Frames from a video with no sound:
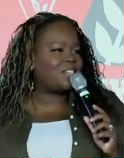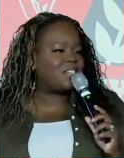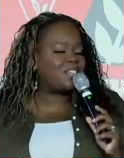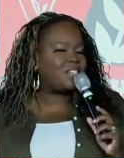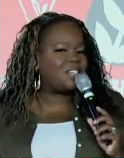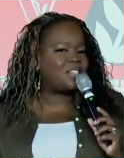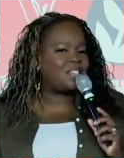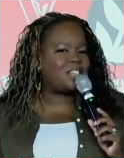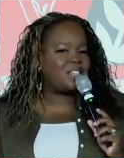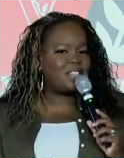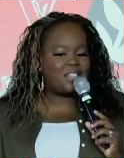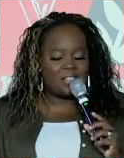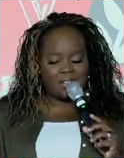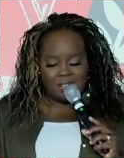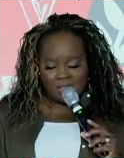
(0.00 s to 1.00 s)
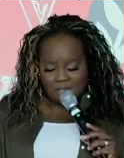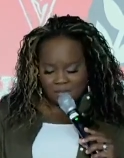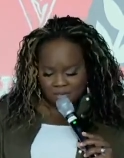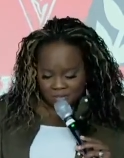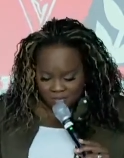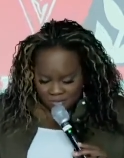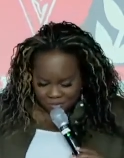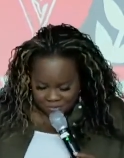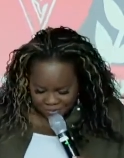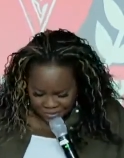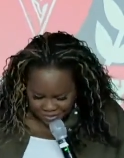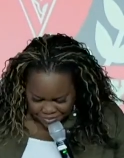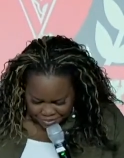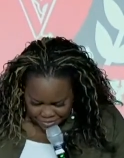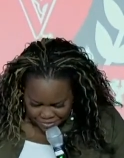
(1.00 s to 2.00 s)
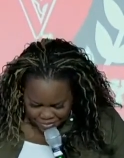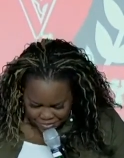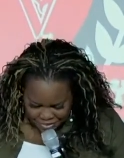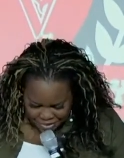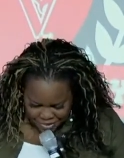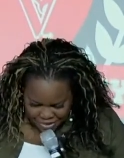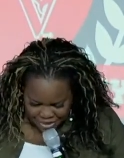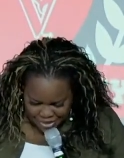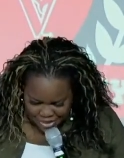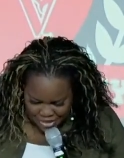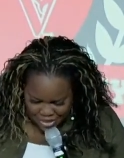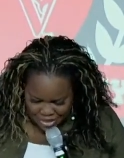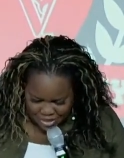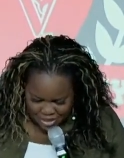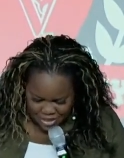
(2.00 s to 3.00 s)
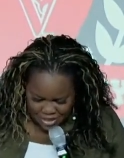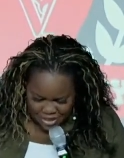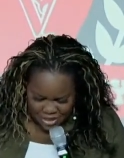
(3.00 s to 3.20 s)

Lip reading: Nothing is said.